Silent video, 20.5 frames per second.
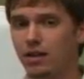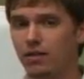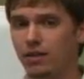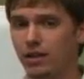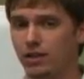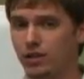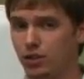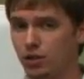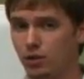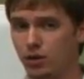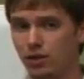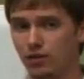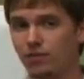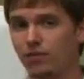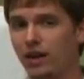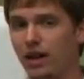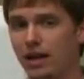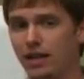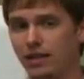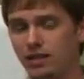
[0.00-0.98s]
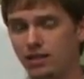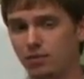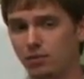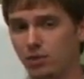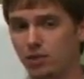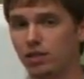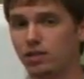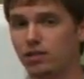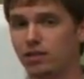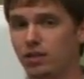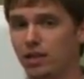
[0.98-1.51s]
that you can find some
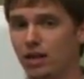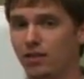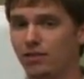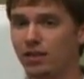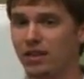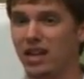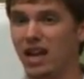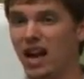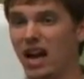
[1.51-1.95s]
good stuff and